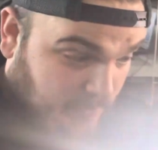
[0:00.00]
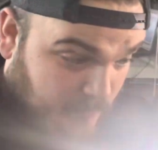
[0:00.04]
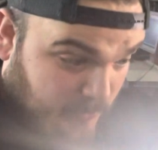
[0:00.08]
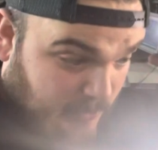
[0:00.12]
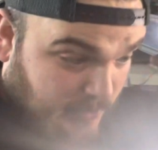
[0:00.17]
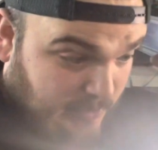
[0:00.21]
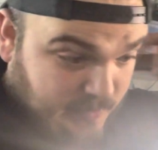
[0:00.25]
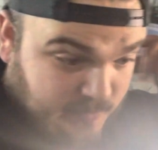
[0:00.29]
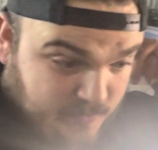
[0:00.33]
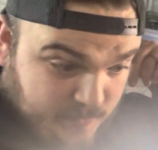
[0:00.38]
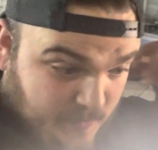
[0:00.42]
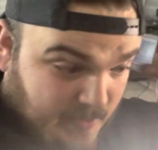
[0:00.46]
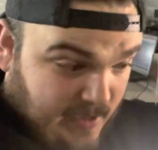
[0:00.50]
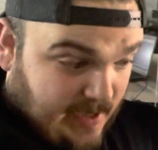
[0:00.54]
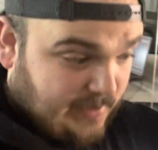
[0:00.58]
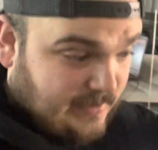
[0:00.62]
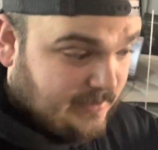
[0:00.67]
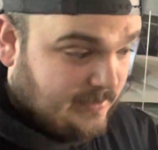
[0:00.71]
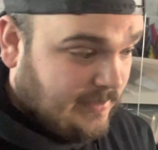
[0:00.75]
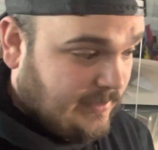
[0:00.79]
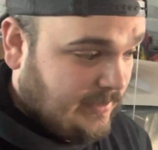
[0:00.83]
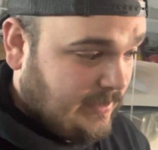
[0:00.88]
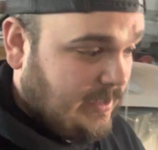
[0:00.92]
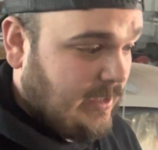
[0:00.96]
wanted to
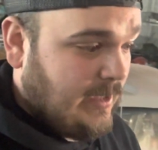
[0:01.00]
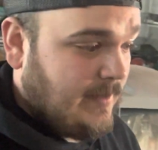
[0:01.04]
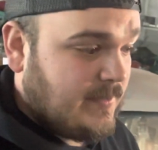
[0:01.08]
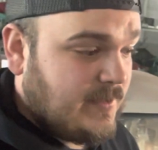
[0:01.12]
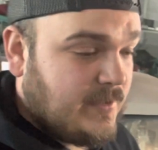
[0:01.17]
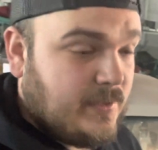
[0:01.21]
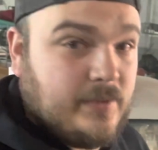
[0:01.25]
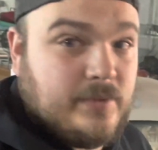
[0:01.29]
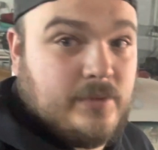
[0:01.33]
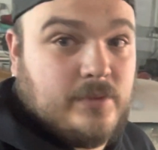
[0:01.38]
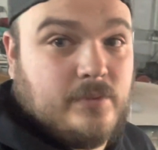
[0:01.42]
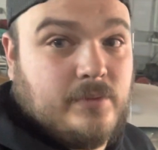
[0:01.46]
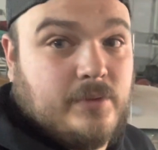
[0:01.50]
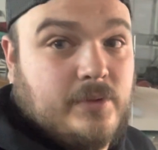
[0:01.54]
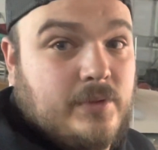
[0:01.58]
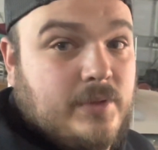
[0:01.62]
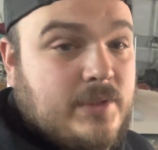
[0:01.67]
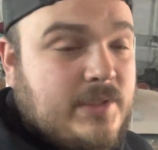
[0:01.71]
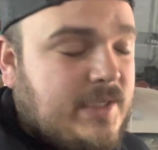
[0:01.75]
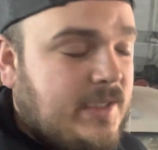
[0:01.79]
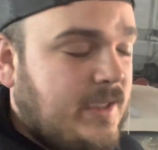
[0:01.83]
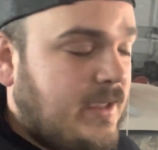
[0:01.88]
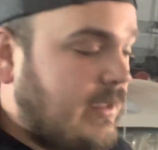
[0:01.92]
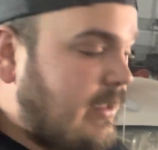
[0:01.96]
act like an absolute
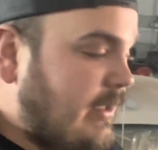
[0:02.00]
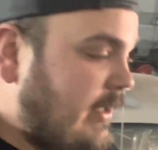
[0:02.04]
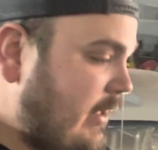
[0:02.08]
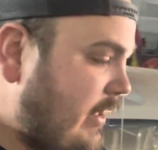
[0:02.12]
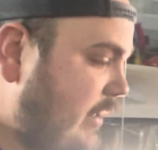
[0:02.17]
lunatic,